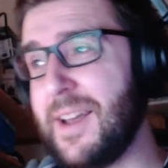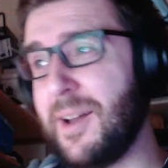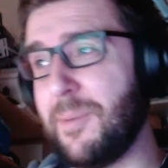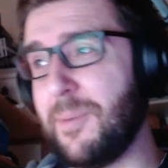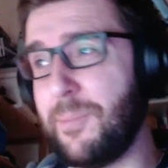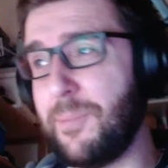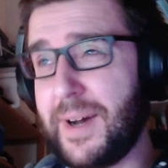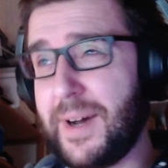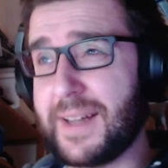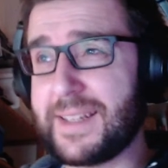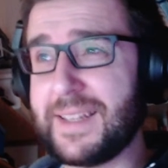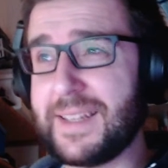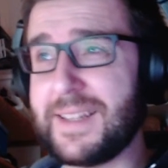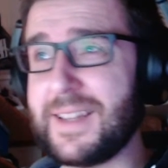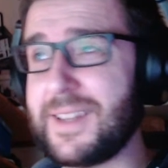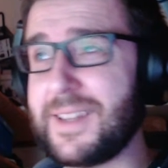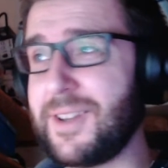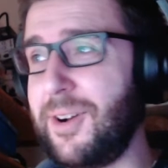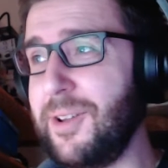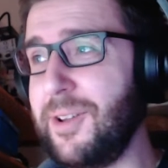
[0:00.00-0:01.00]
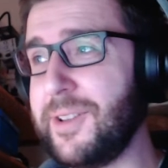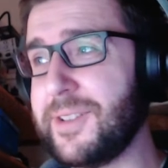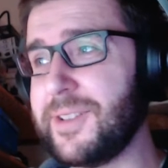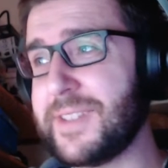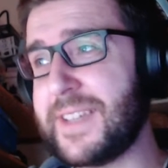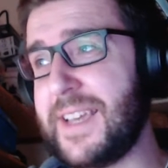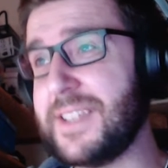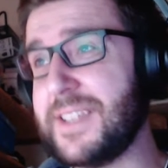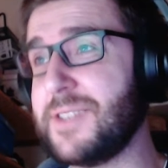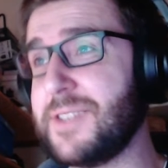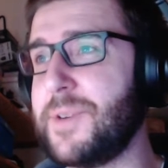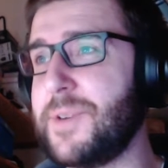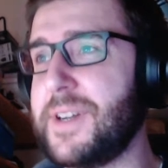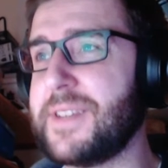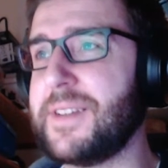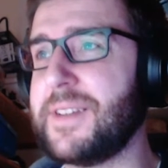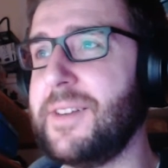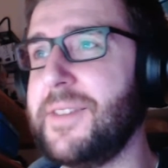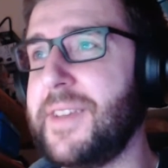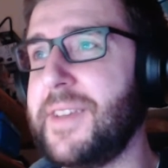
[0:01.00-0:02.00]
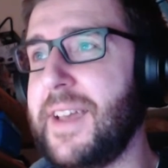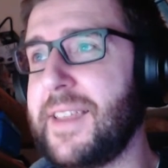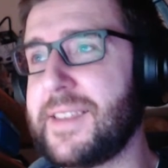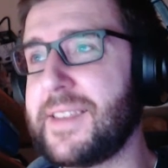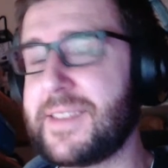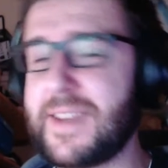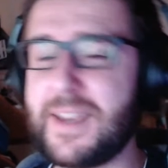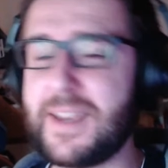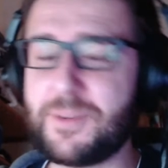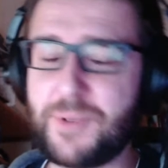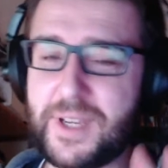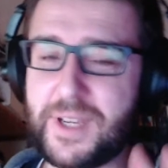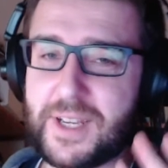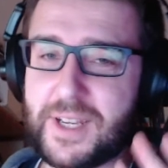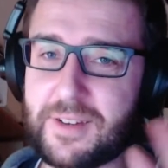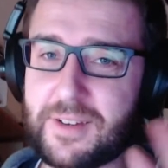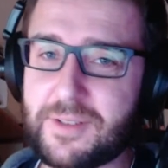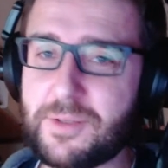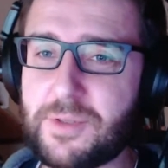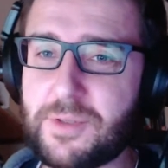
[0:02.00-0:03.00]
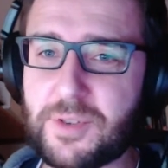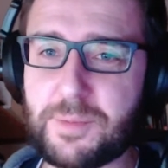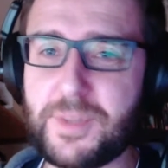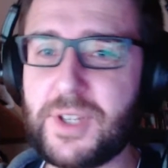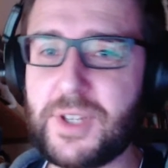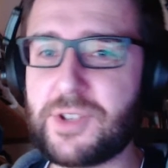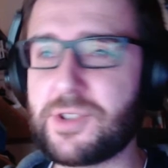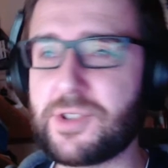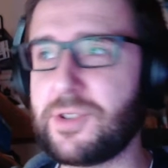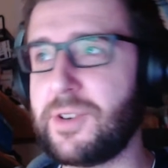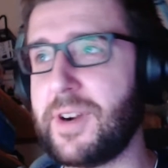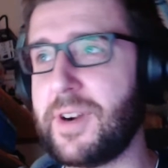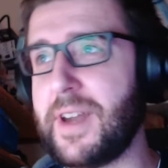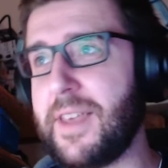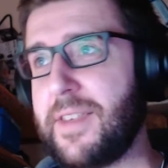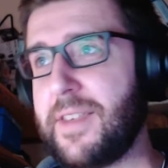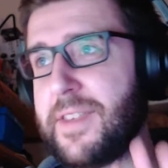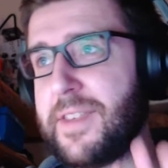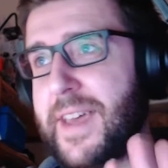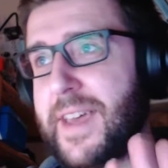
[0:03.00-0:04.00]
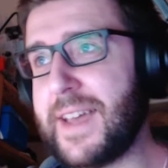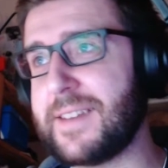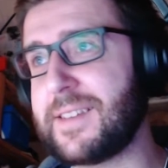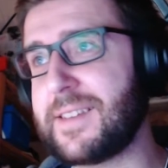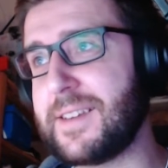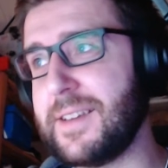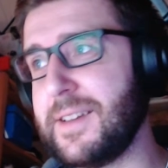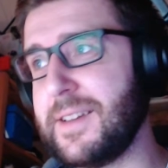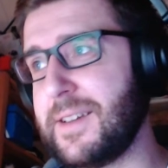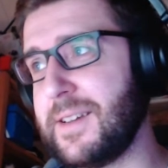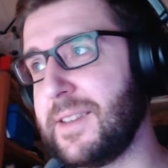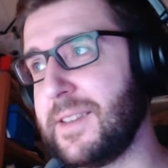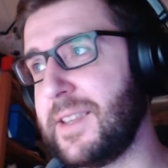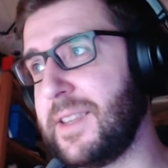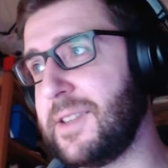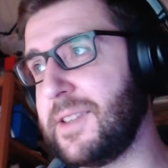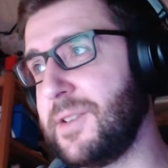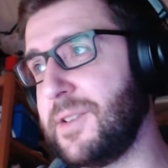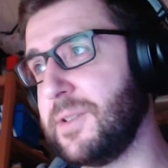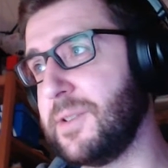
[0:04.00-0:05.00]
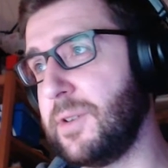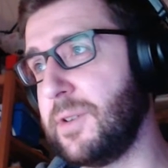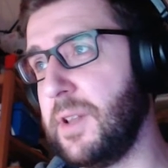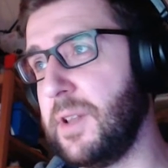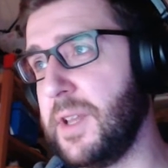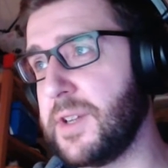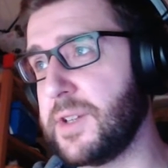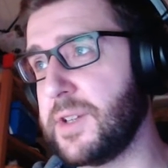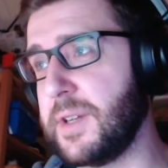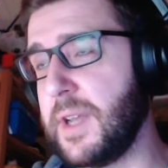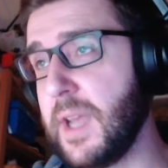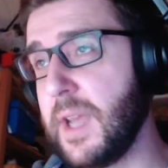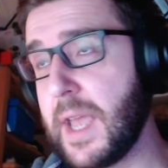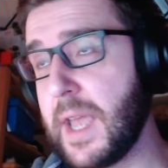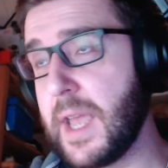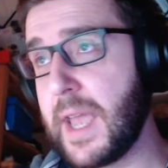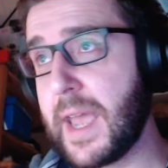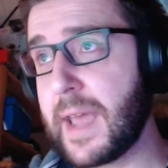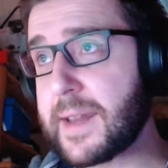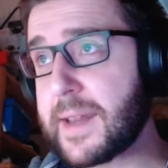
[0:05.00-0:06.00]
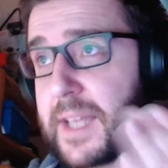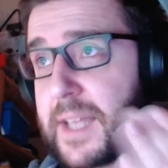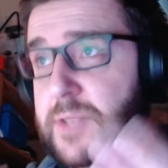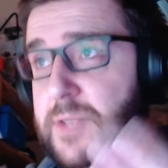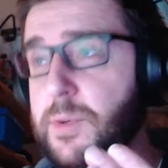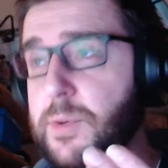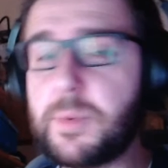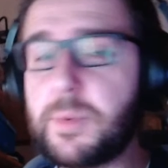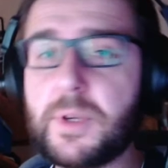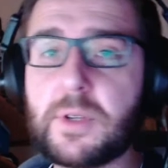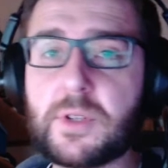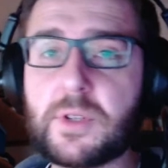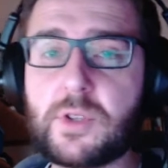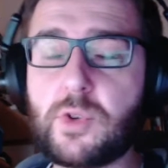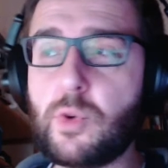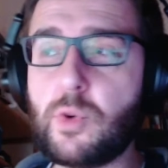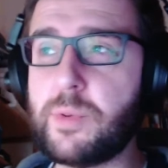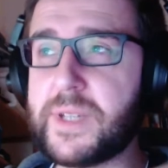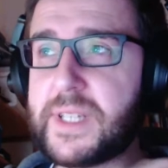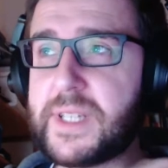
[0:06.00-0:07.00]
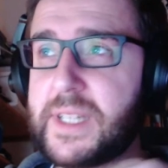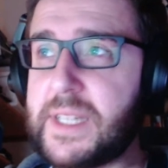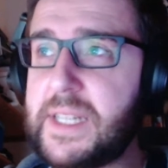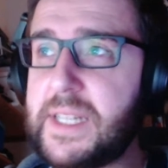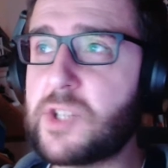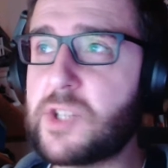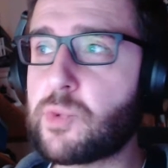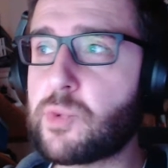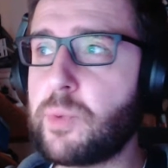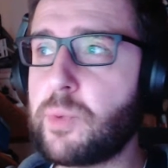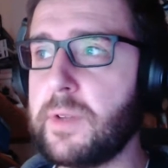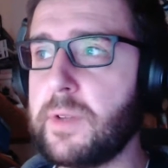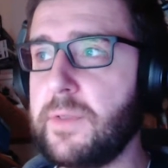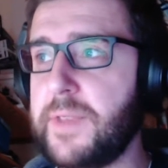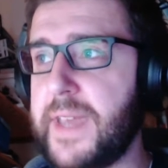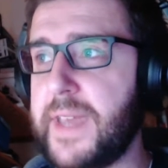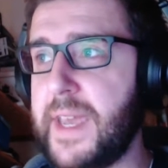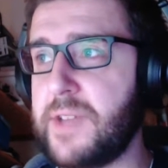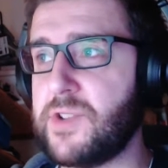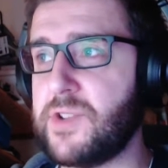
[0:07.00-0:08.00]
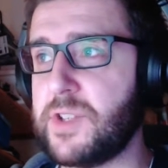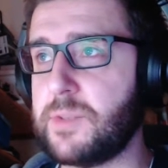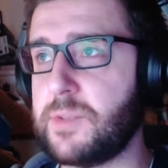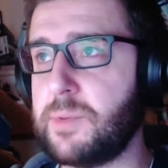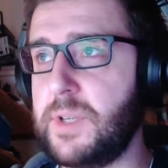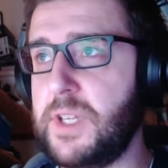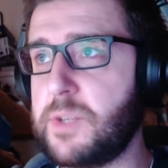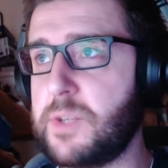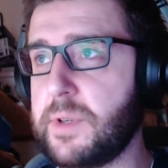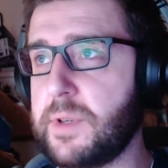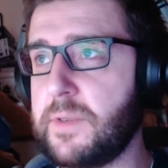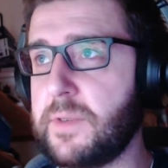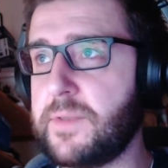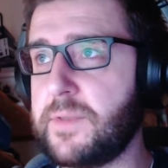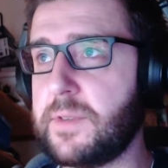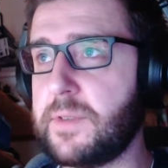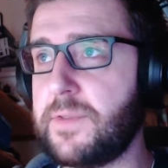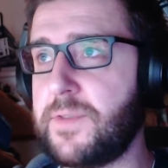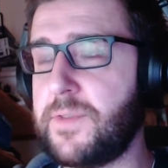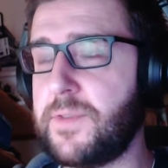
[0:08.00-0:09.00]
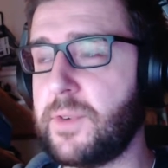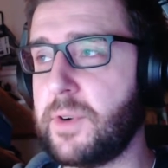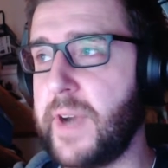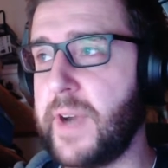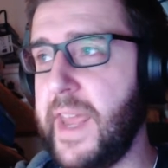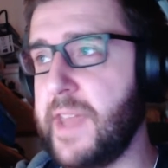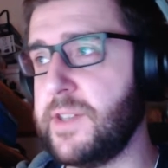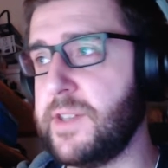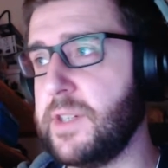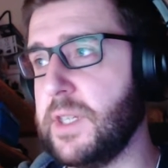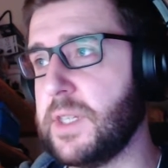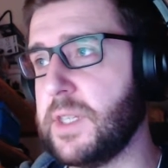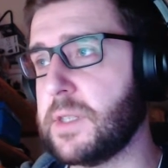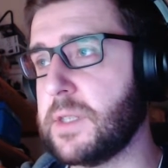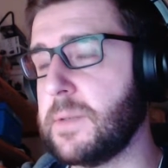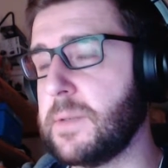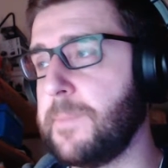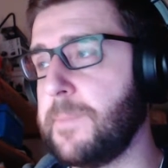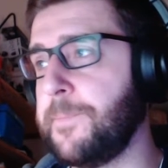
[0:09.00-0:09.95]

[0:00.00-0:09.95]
But in all those cases where it's on the other side, we can be sure that that there is no collision. And that's what we're going to do with each one of the edges, with each one of the 4 edges.